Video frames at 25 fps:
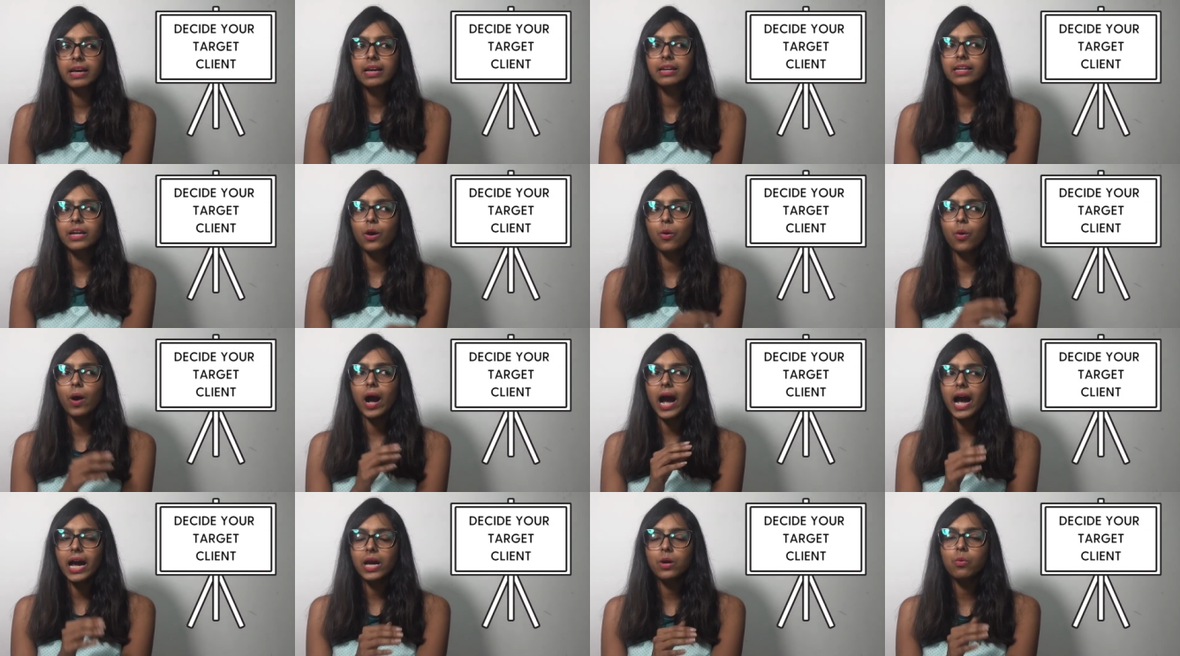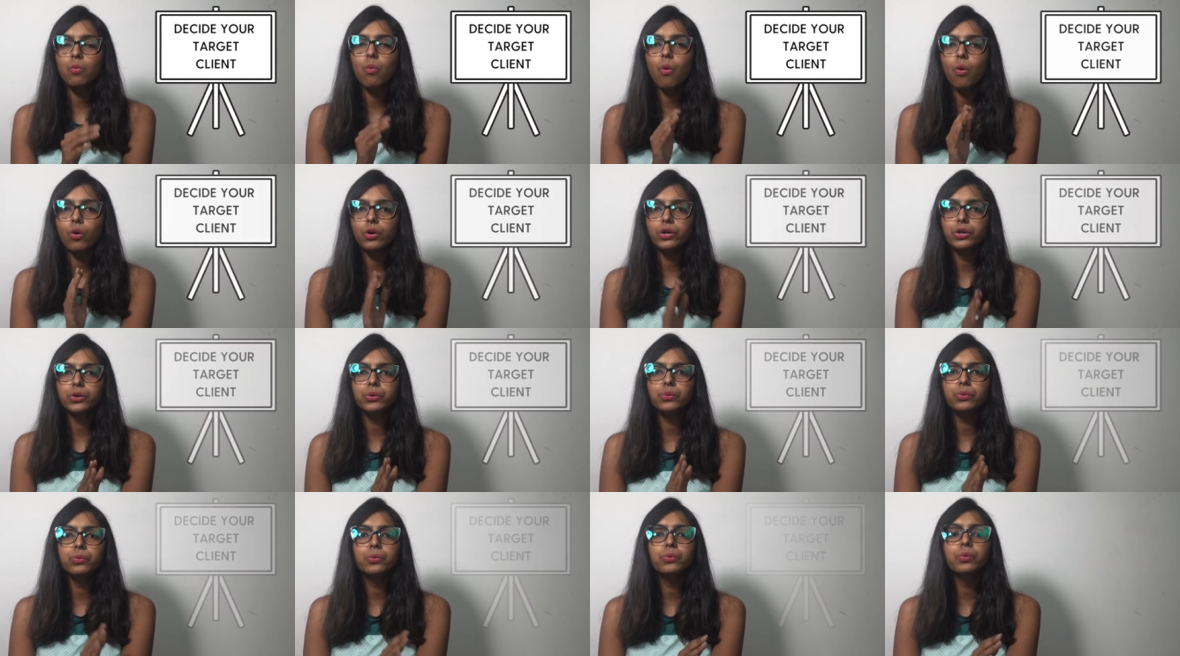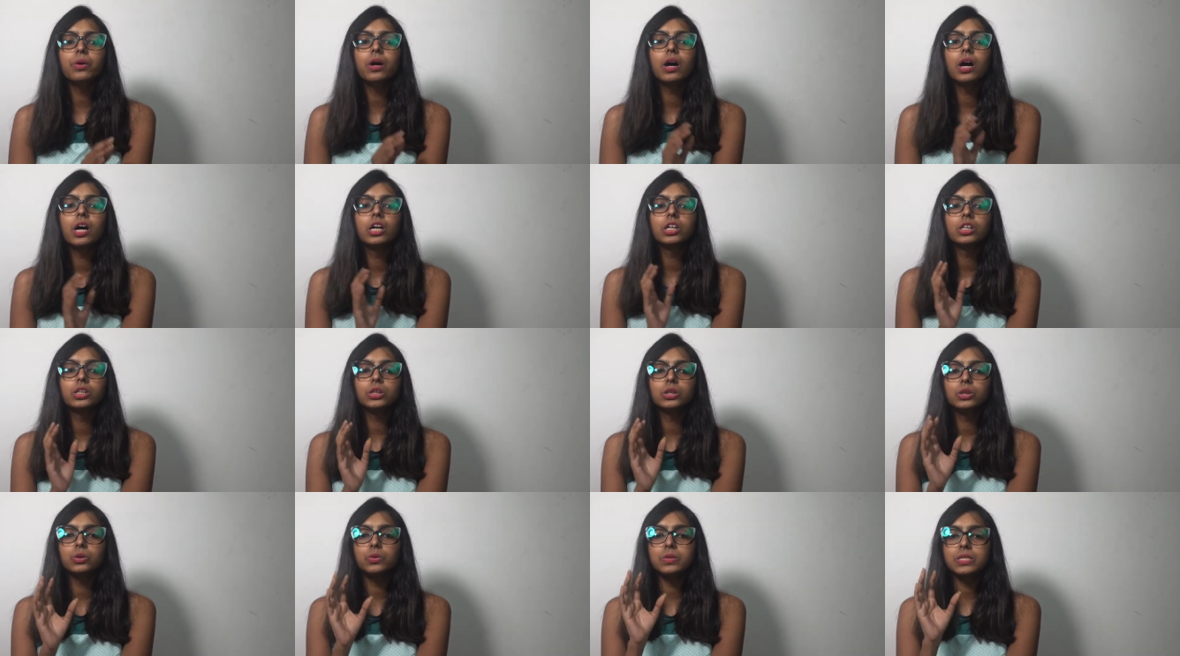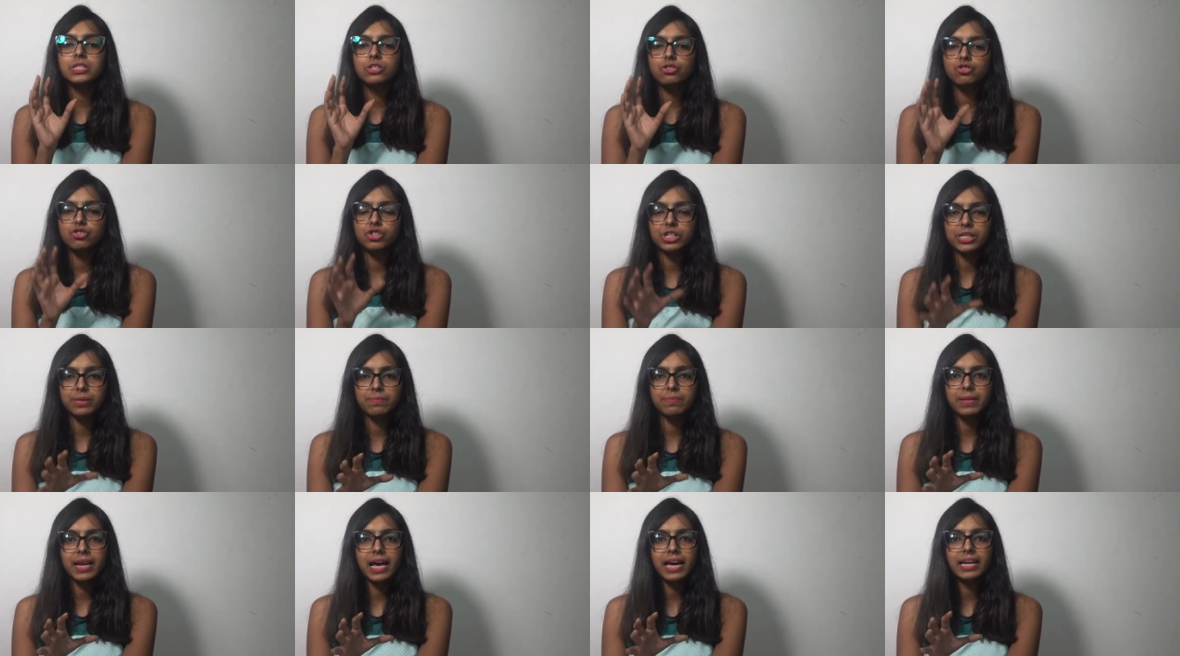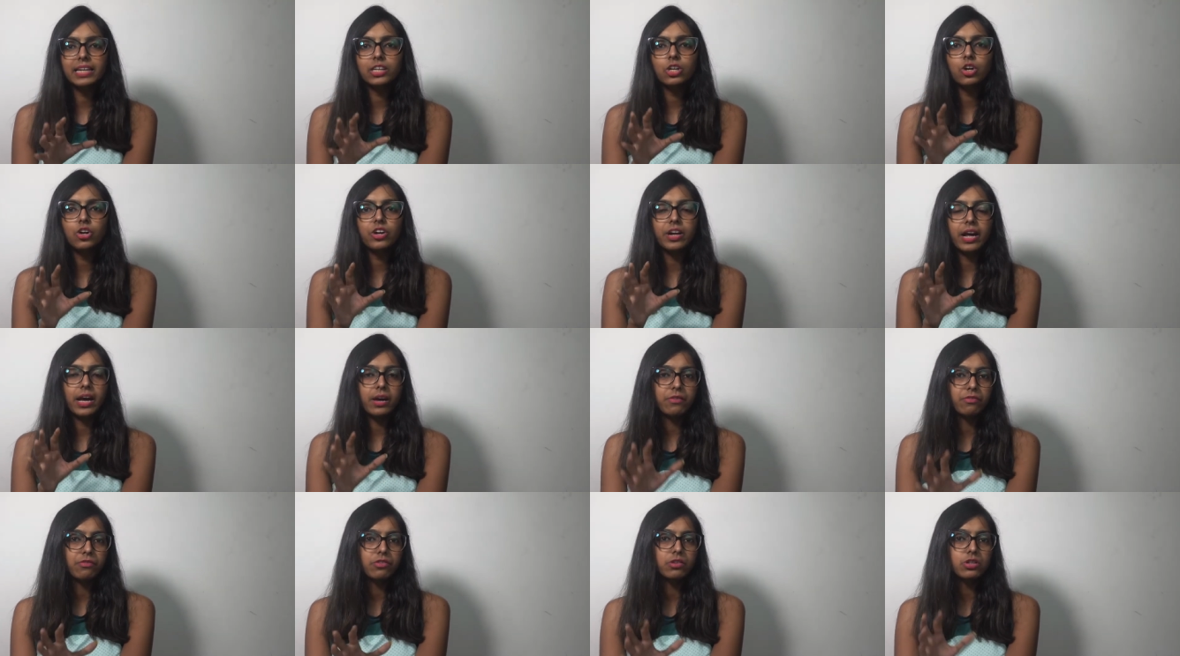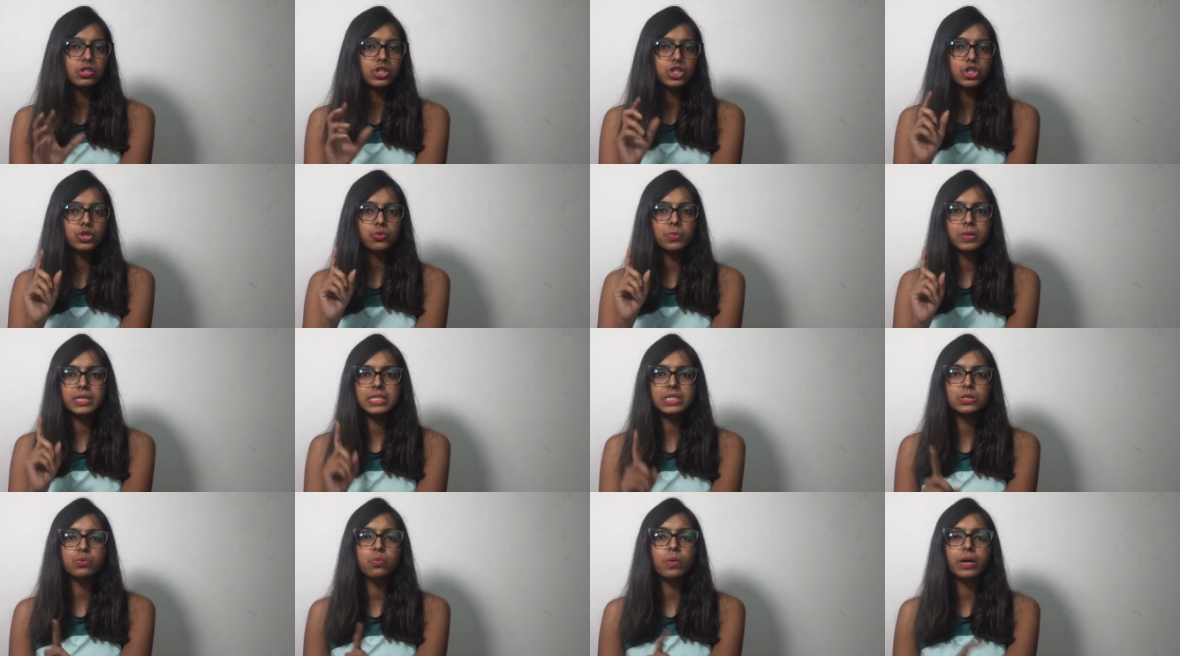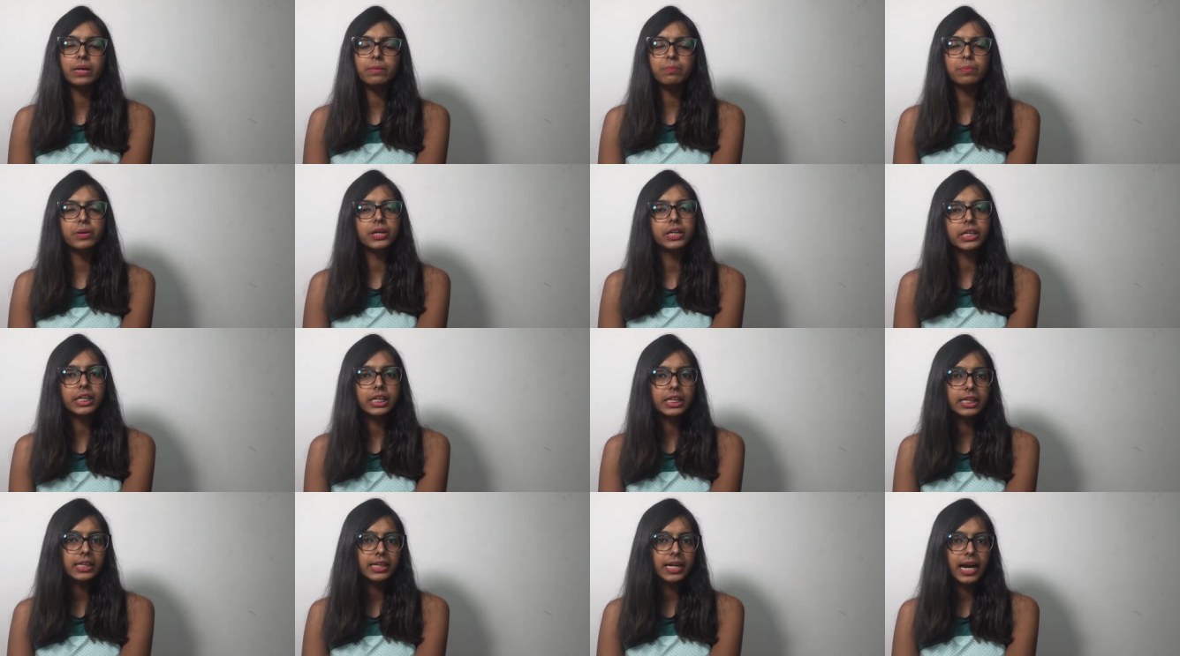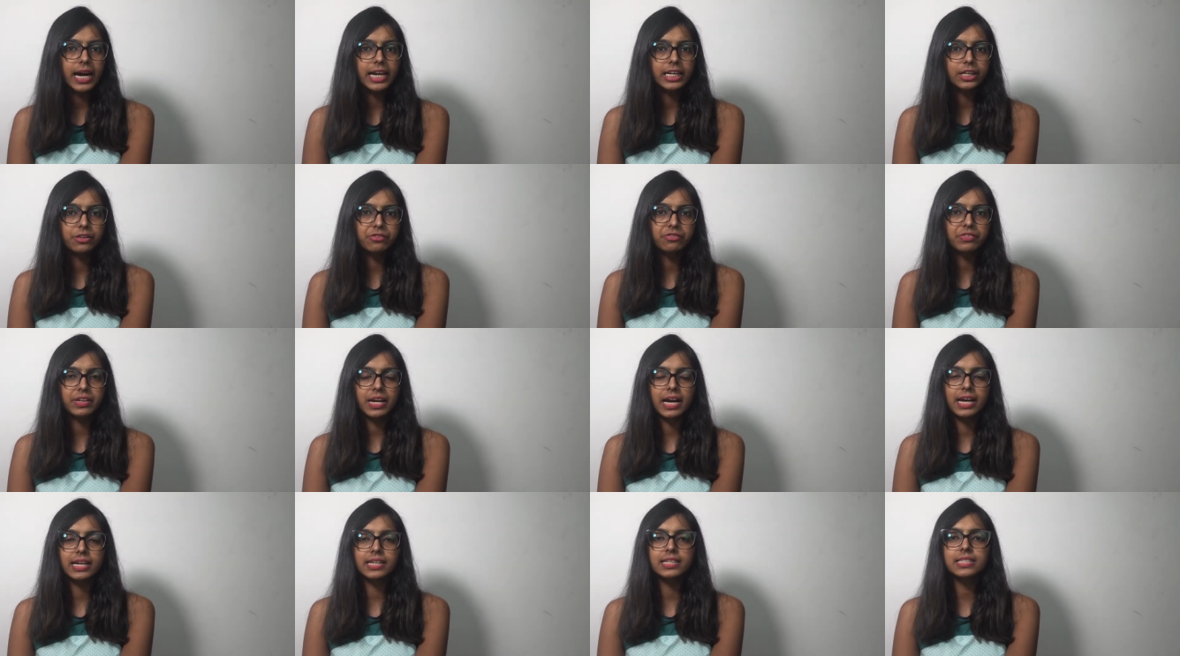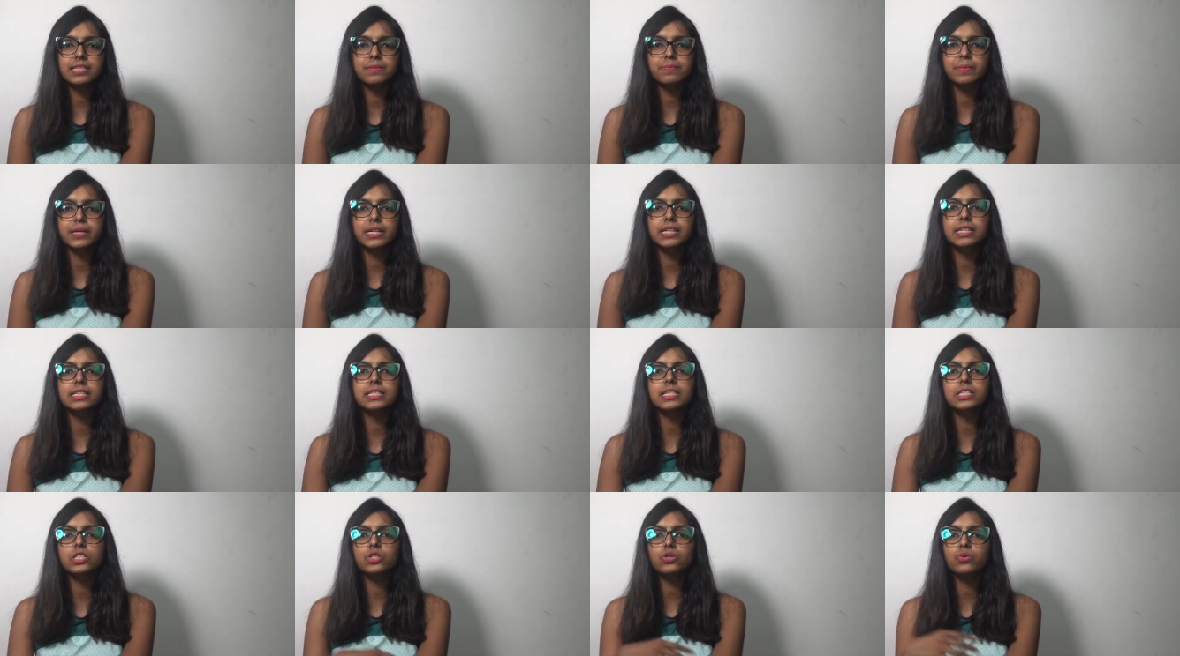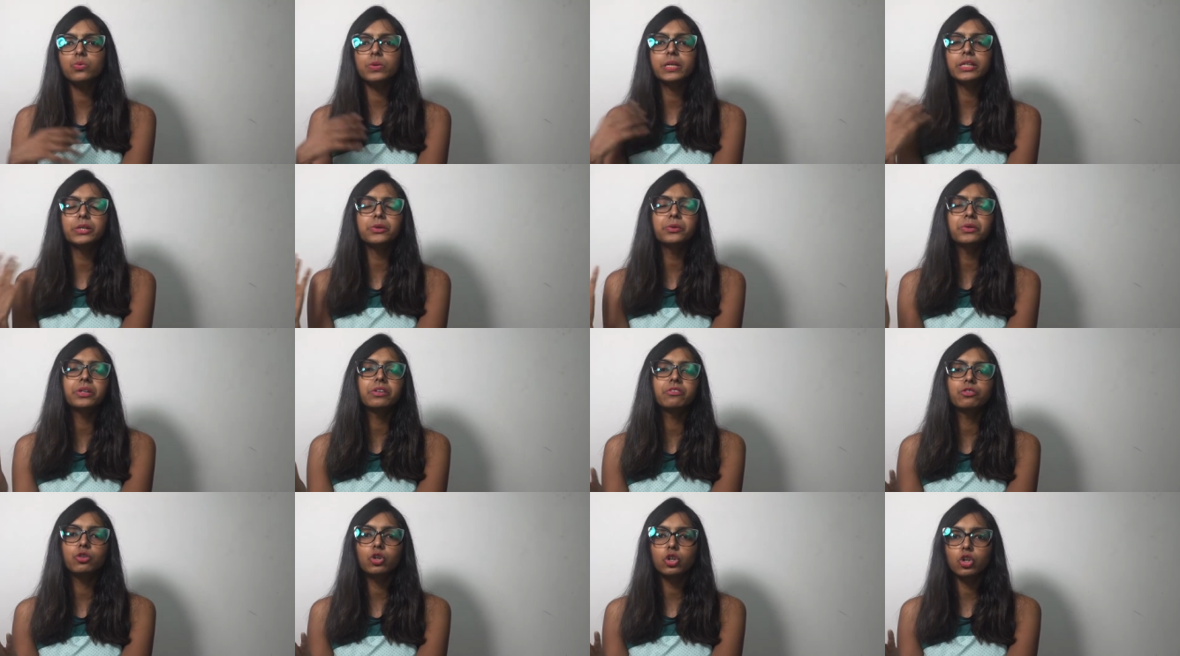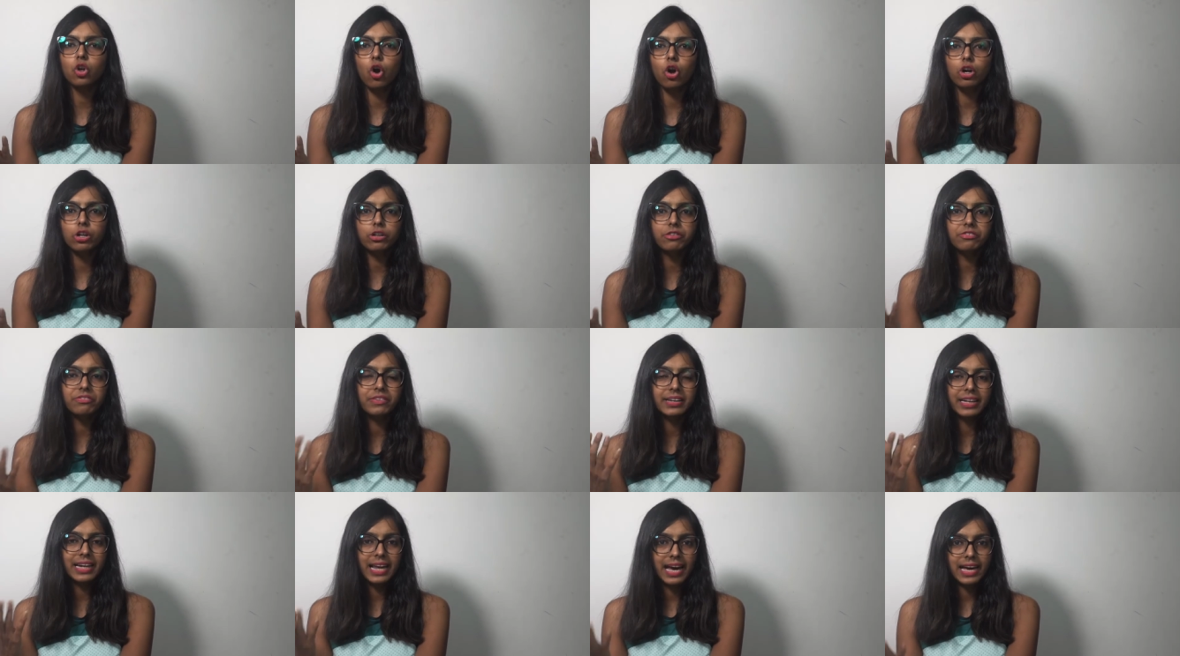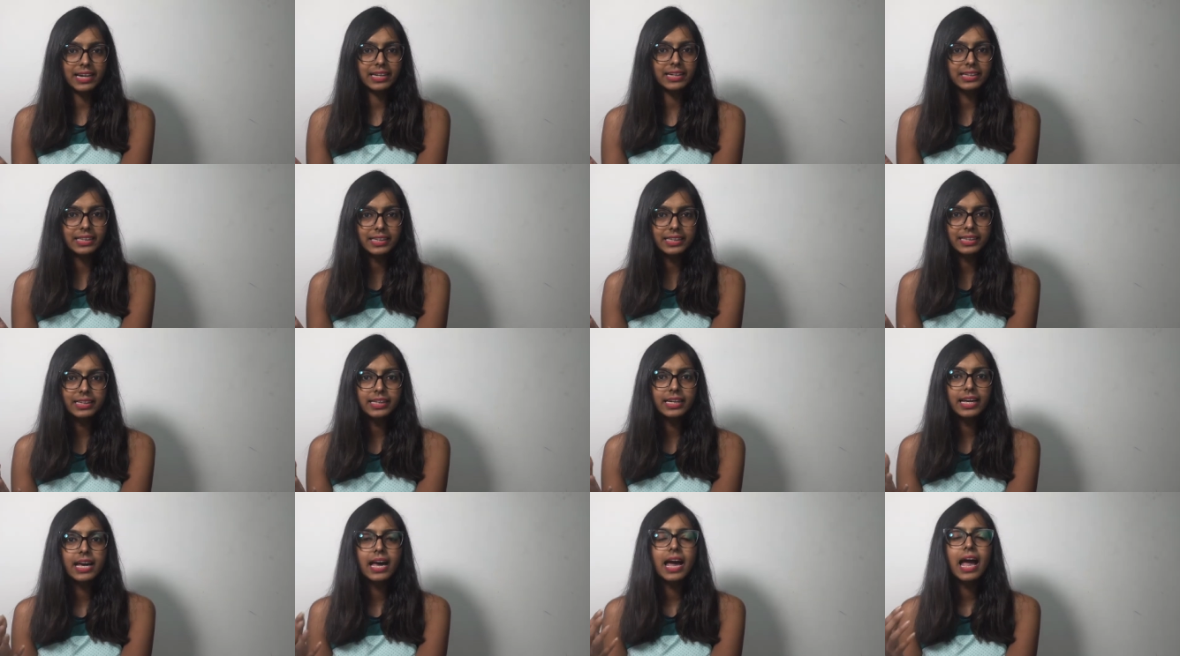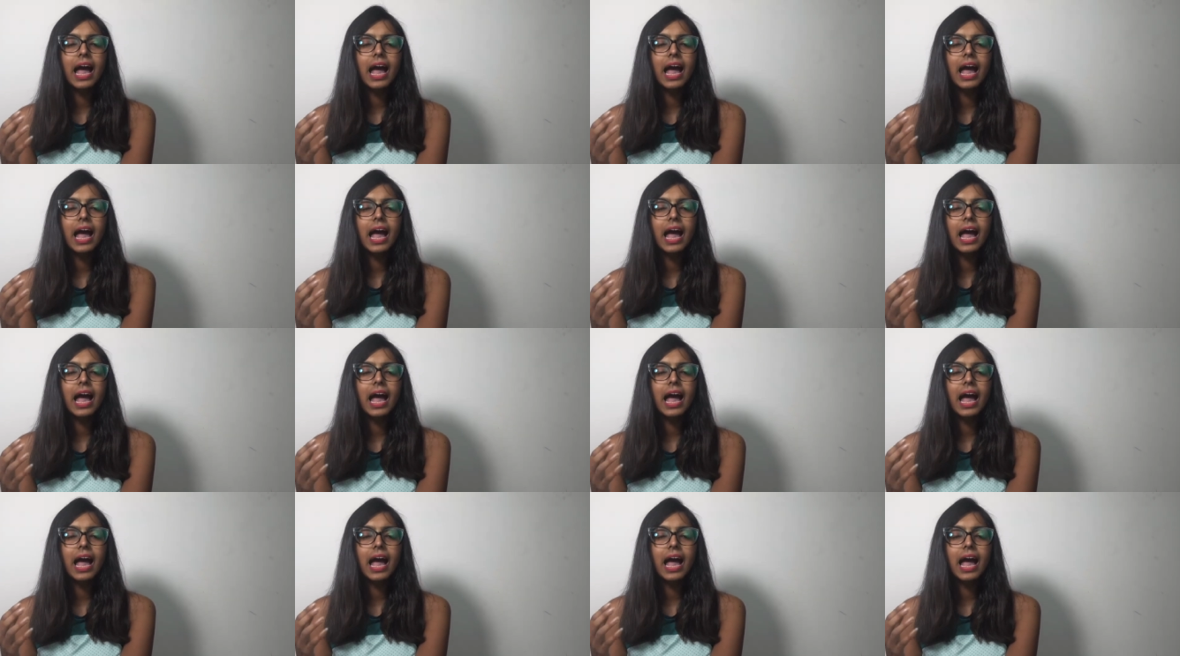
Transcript: Now, I want you to streamline your efforts towards one particular kind of clients because it's going to give you a lot of clarity